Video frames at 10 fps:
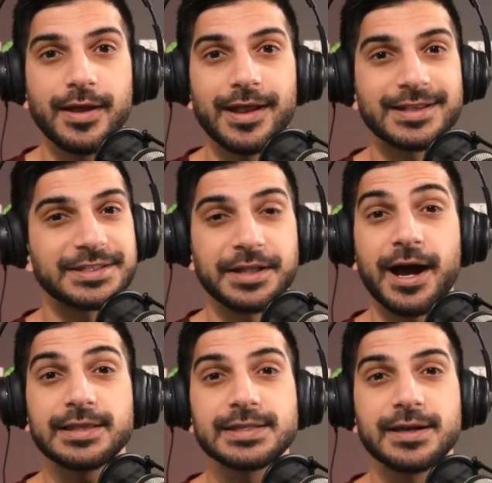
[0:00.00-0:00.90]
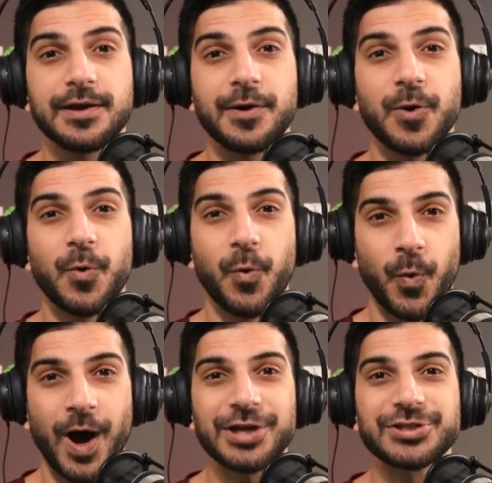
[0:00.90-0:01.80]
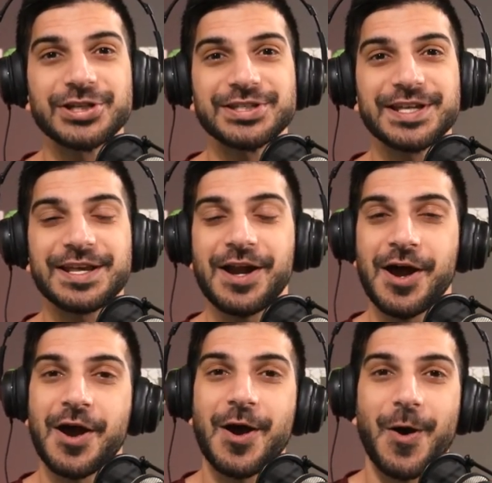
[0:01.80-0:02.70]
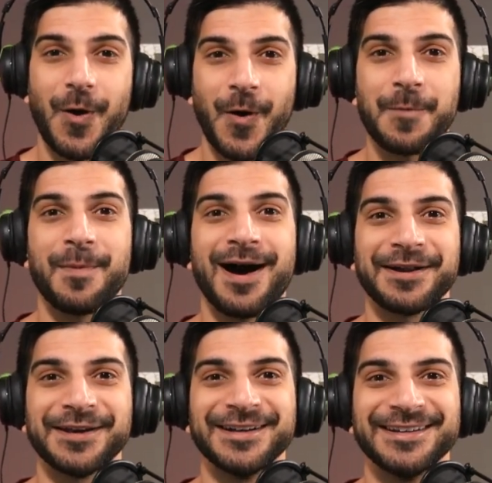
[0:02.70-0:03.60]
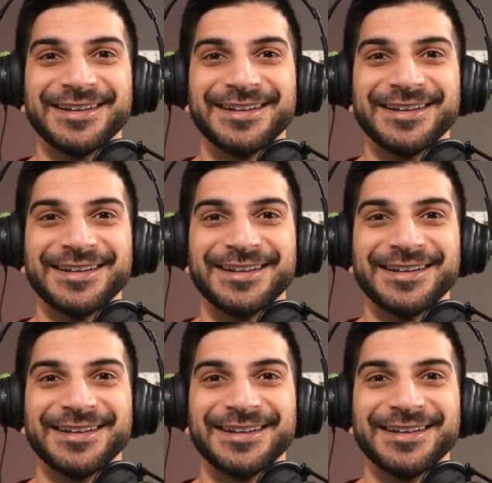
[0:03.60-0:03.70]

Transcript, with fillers: It's not Washington Armada.